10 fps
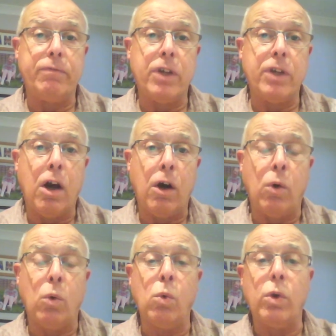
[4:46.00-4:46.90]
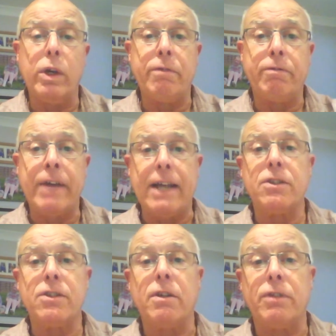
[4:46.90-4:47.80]
whole
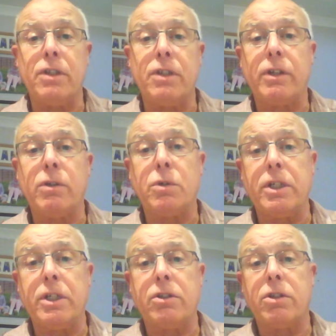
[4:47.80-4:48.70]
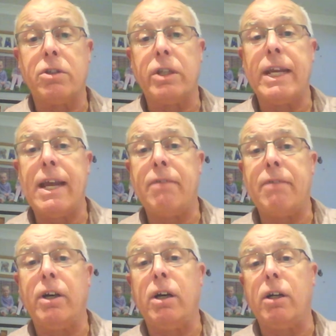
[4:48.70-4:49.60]
effects of the difficulties that they have
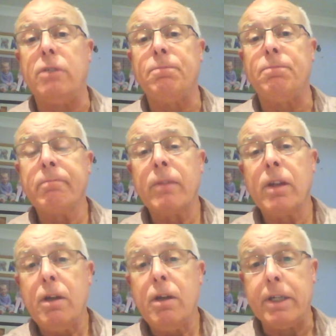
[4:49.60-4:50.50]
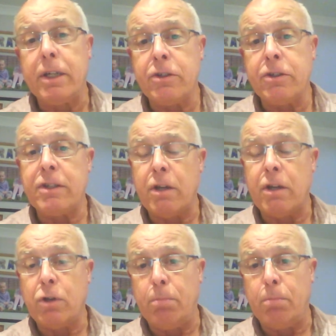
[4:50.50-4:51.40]
are. Because they're so
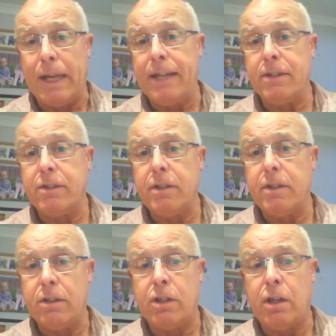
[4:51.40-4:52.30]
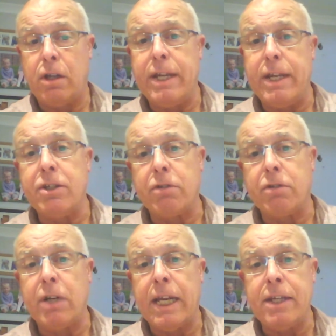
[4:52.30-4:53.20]
complex and so
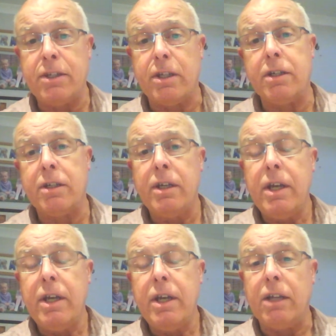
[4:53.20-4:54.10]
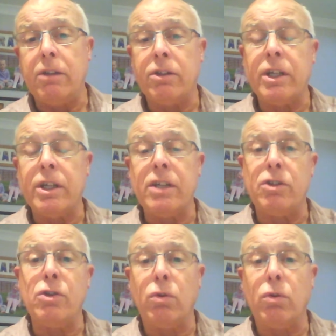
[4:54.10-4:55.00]
interrelated, and that it's
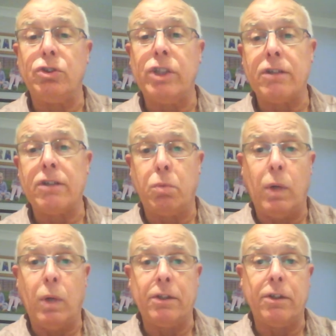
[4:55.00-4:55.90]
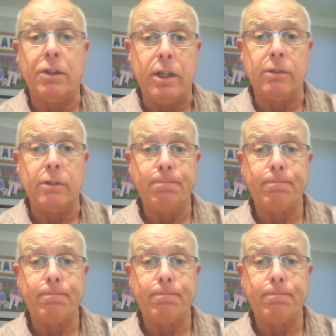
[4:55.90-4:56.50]
not just one thing,